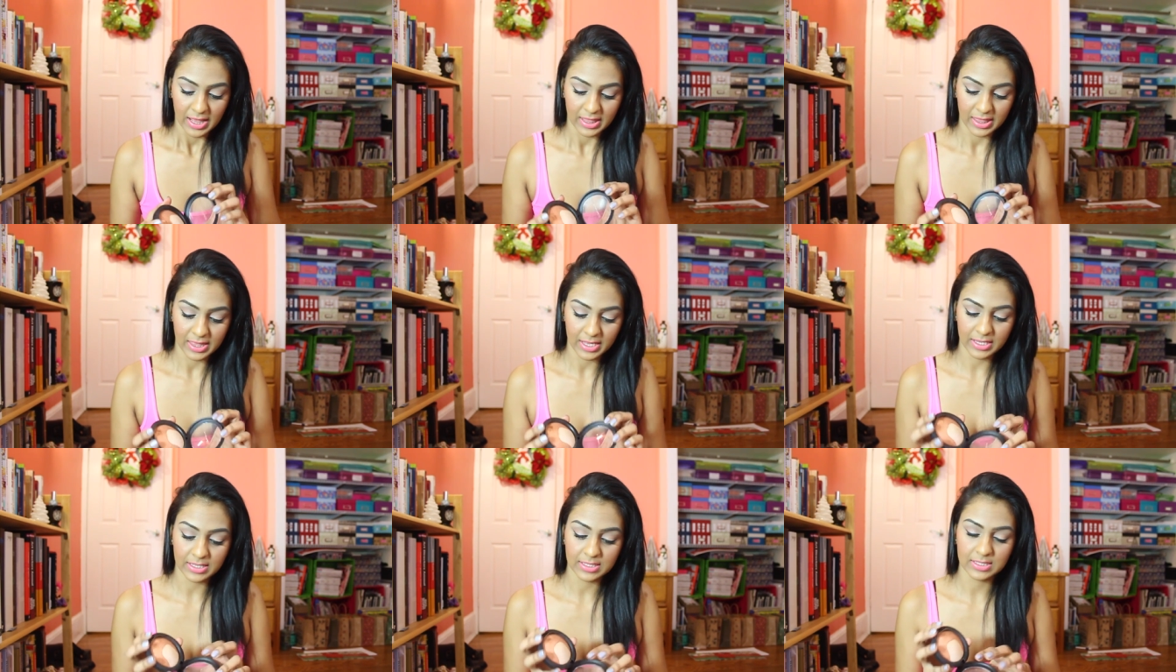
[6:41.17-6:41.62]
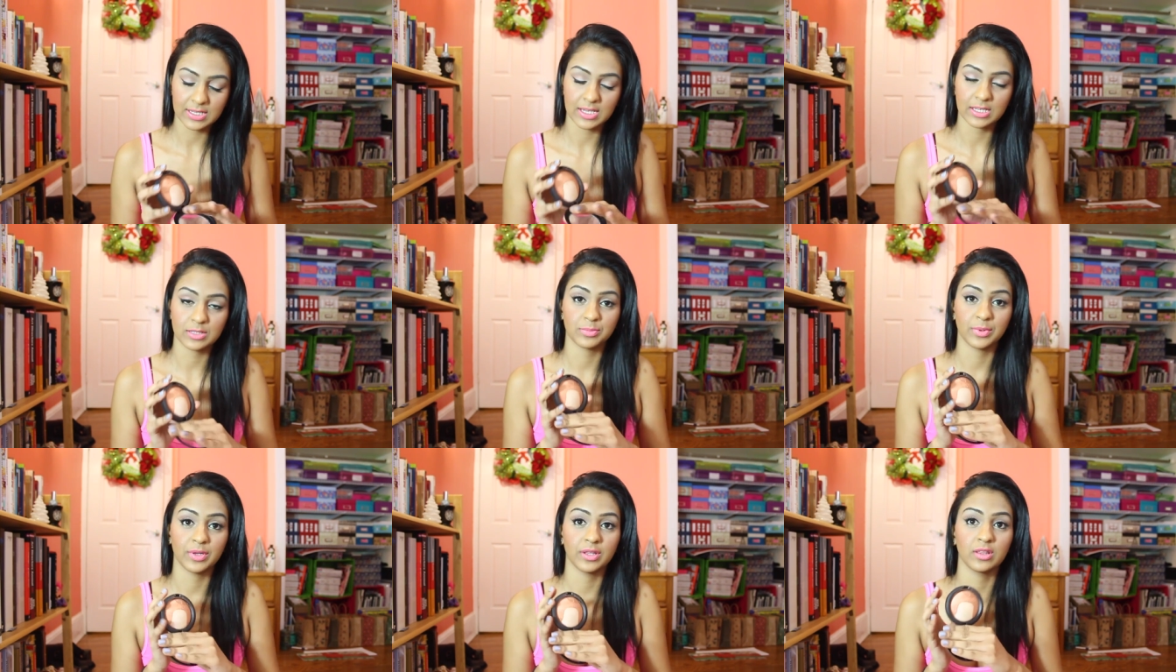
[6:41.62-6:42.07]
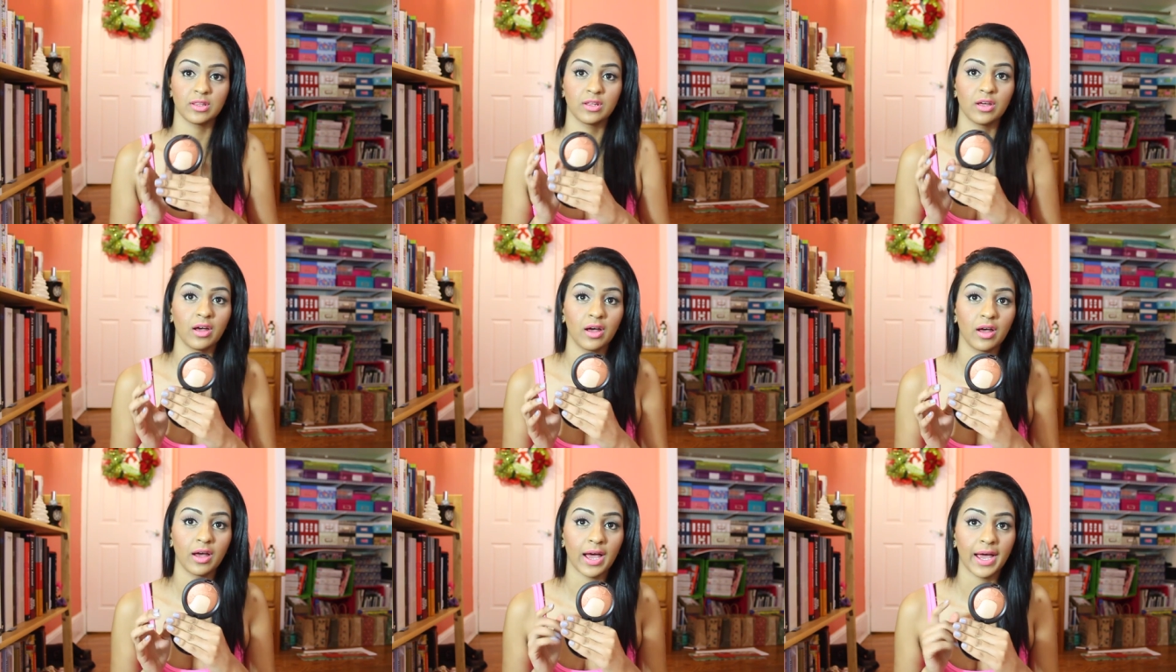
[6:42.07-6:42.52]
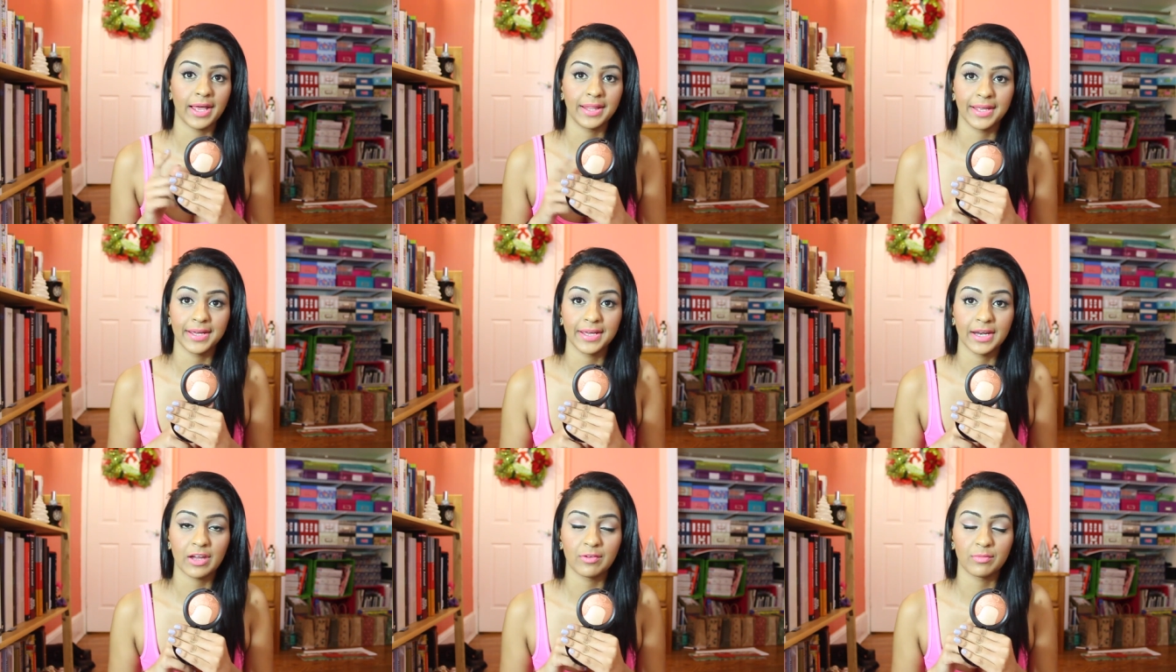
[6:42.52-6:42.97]
This has been the
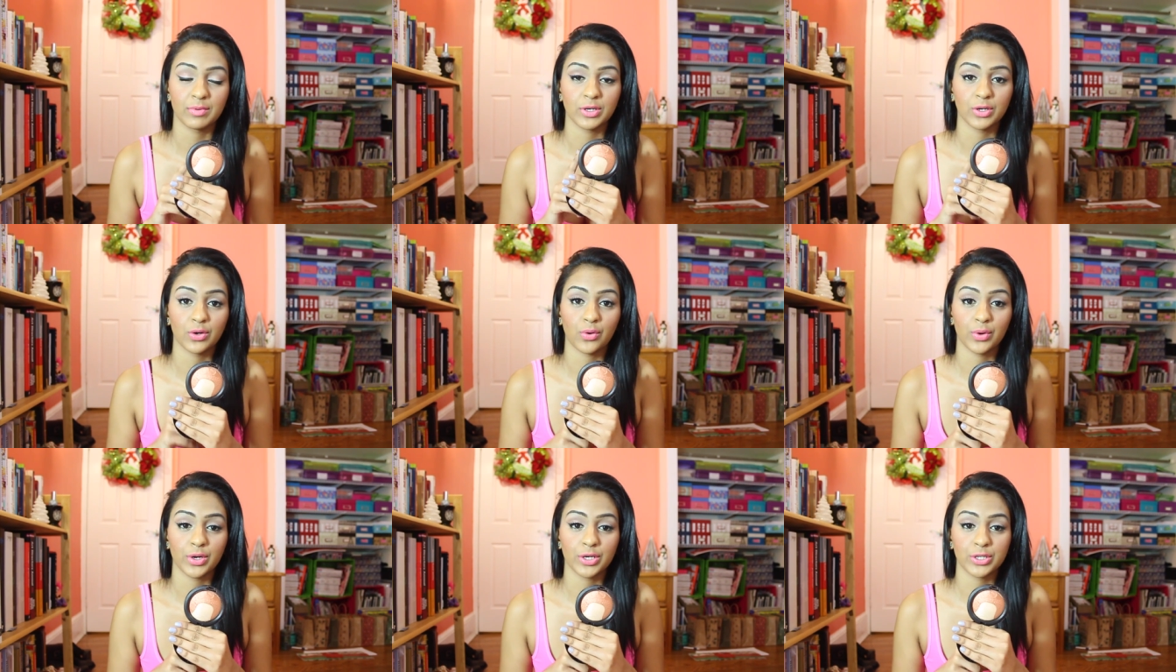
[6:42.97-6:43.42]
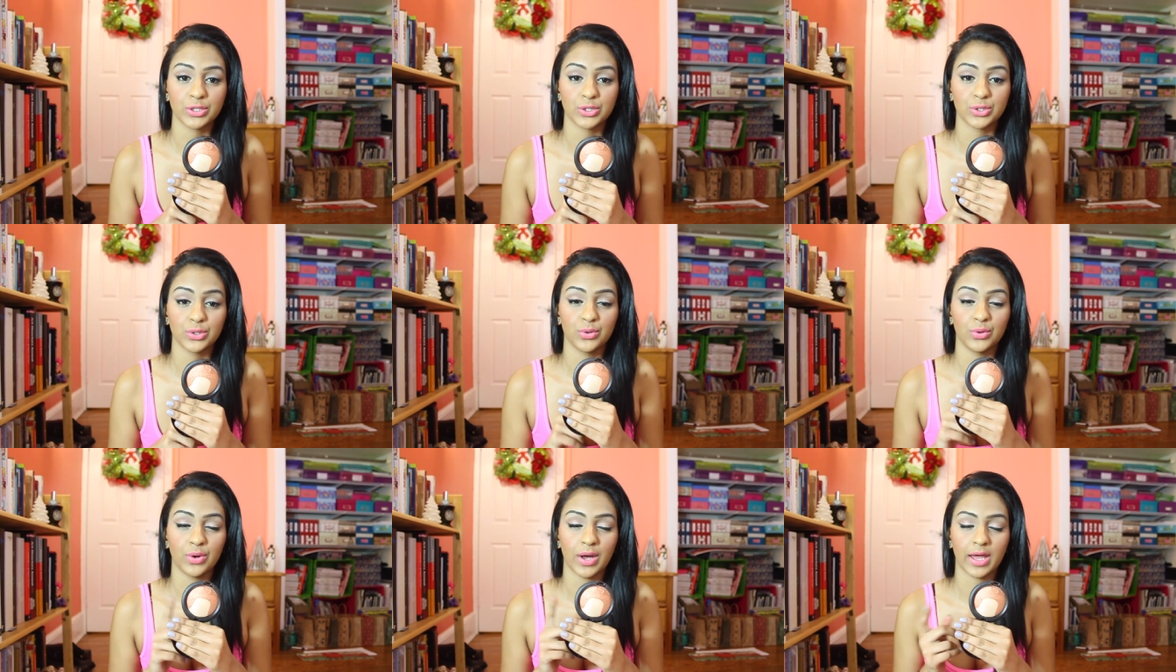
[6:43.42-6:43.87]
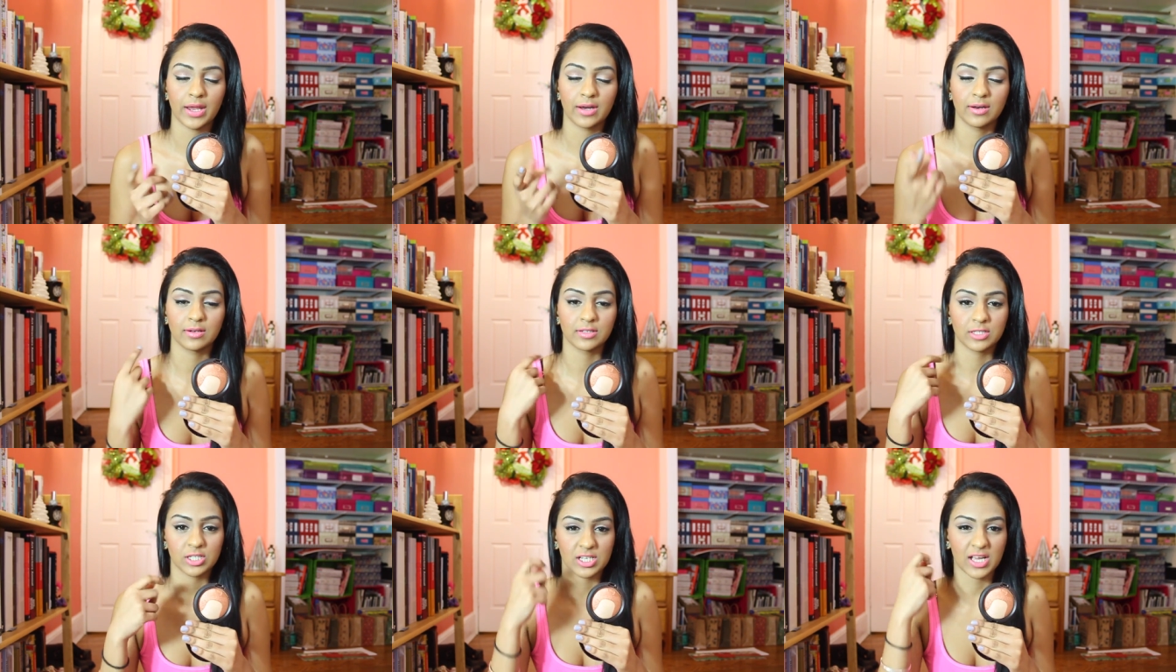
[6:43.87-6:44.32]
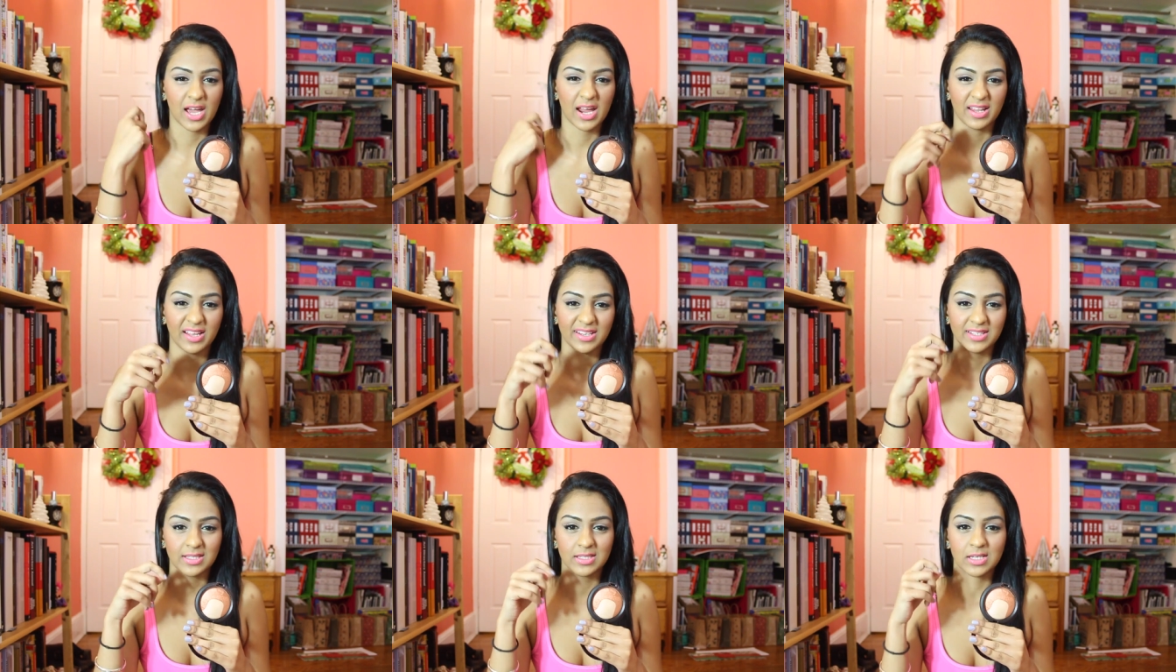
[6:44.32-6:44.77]
highlight I've been going to and just
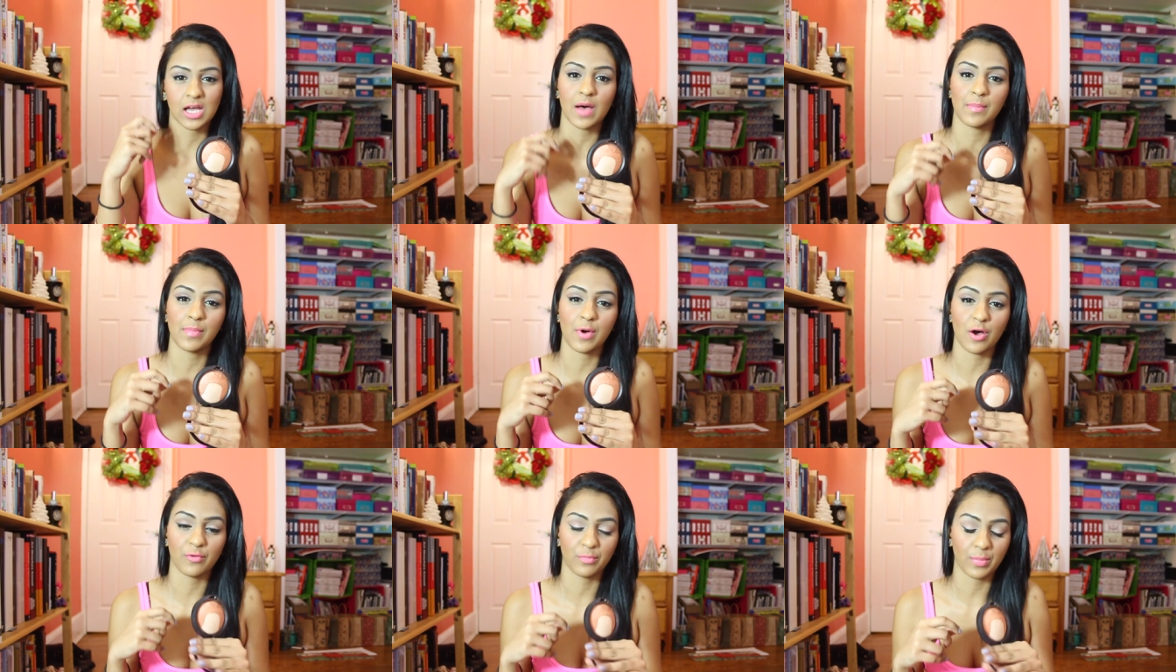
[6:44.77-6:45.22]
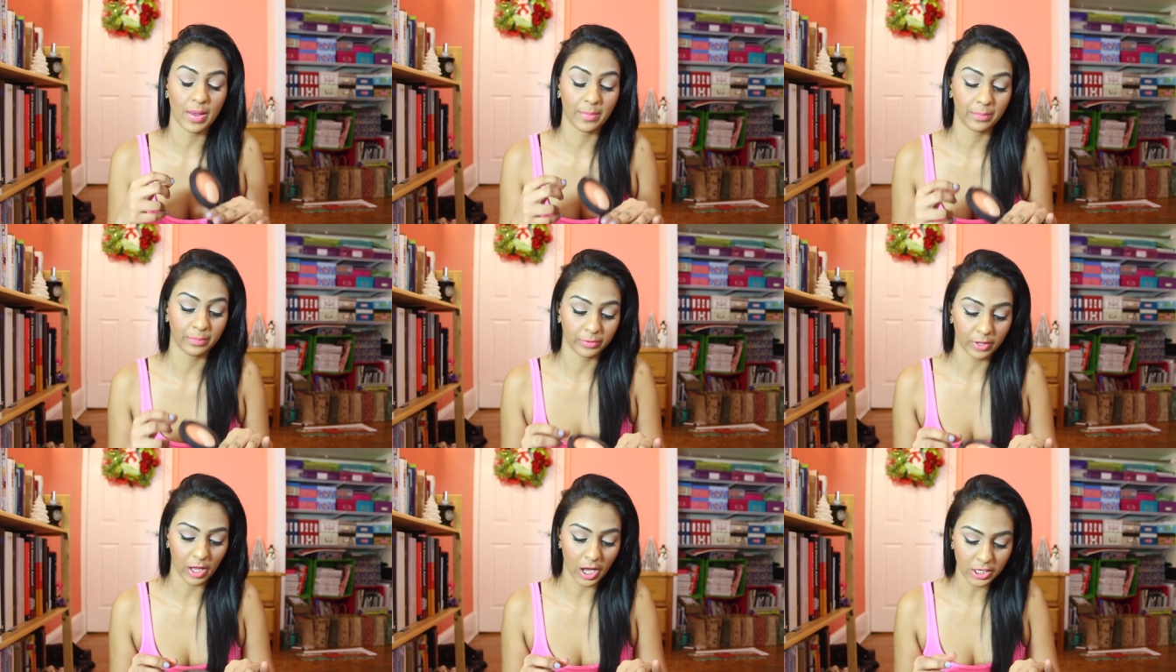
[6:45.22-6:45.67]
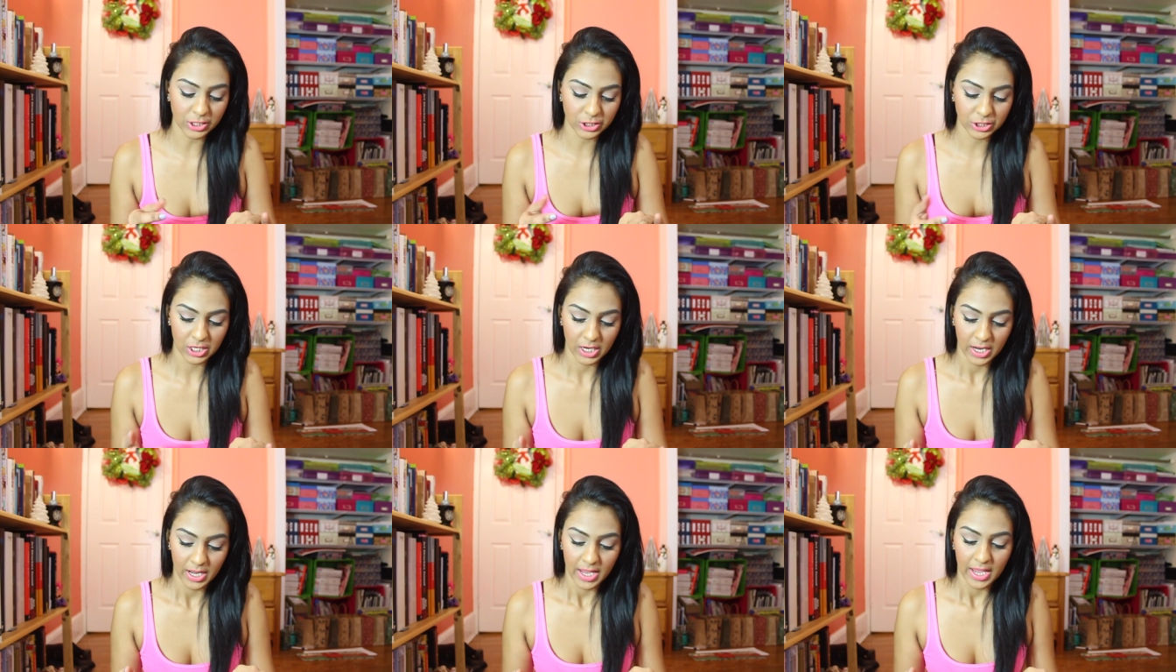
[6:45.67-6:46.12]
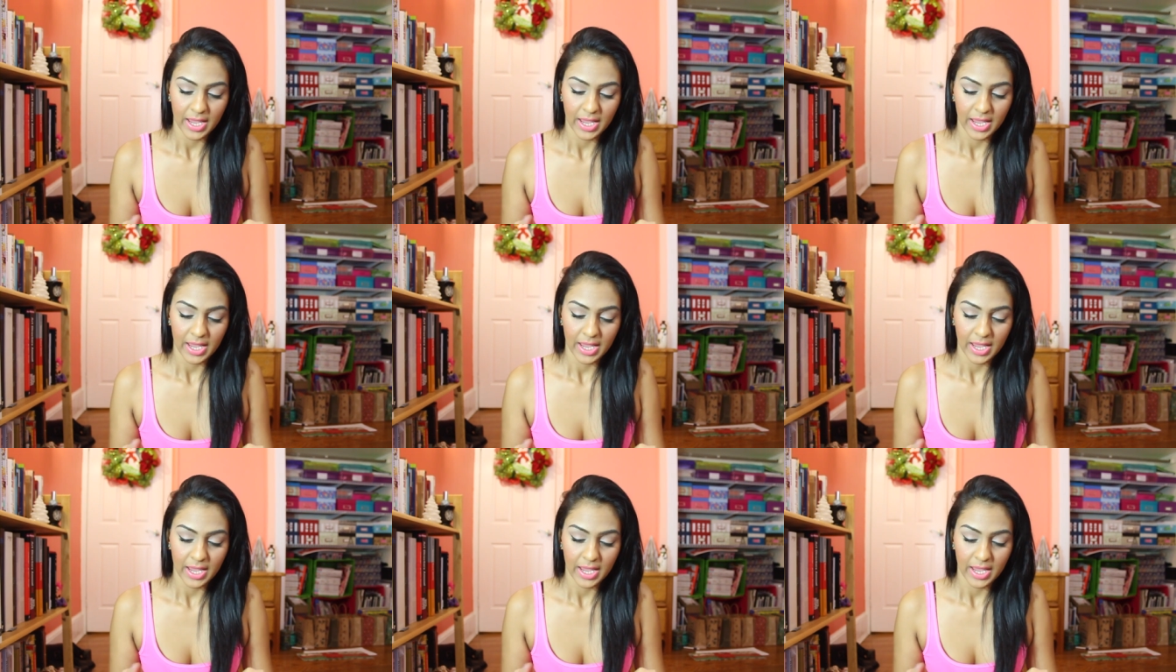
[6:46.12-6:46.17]
kind of like to top off my blush.